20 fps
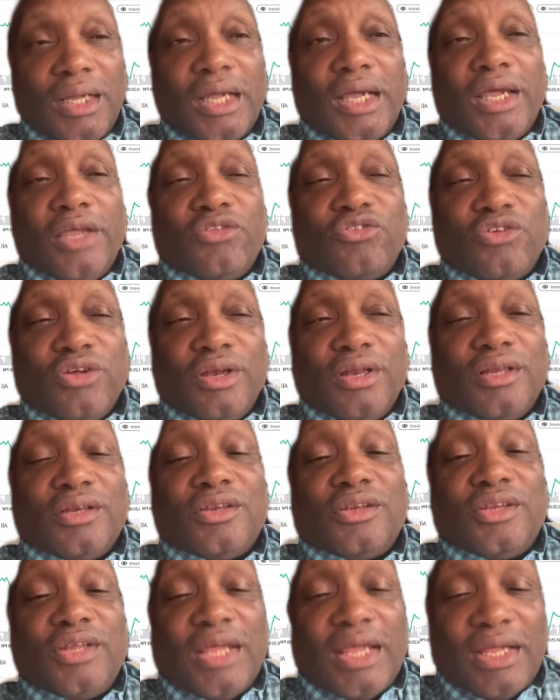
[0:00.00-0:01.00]
It's going to
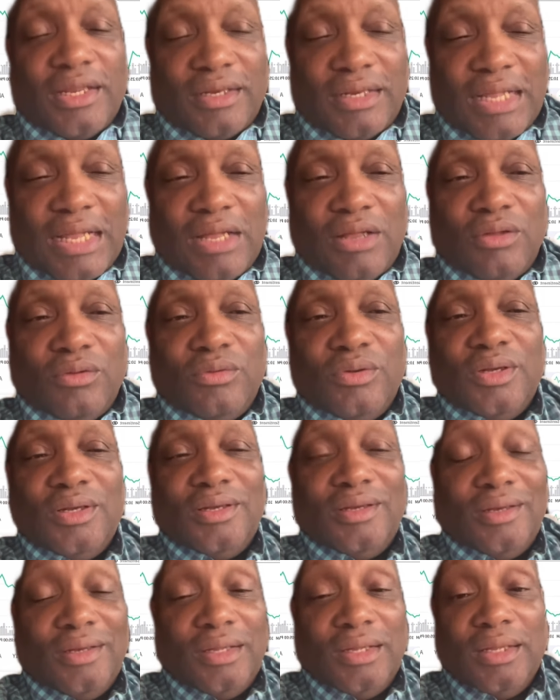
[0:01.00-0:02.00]
take down
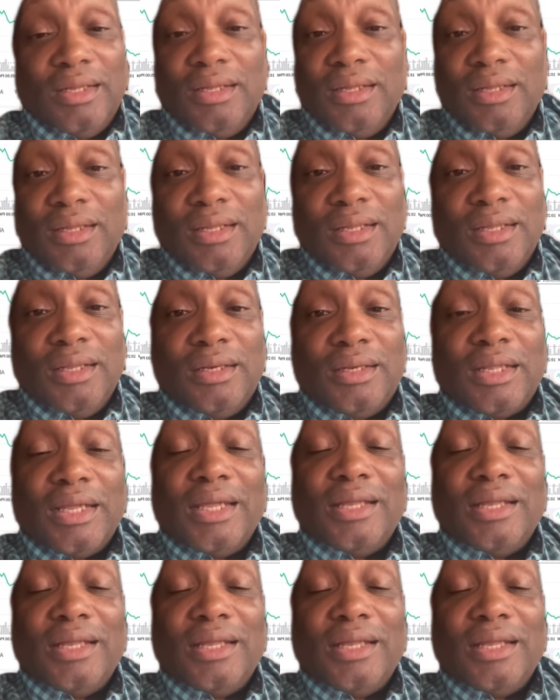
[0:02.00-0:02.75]
the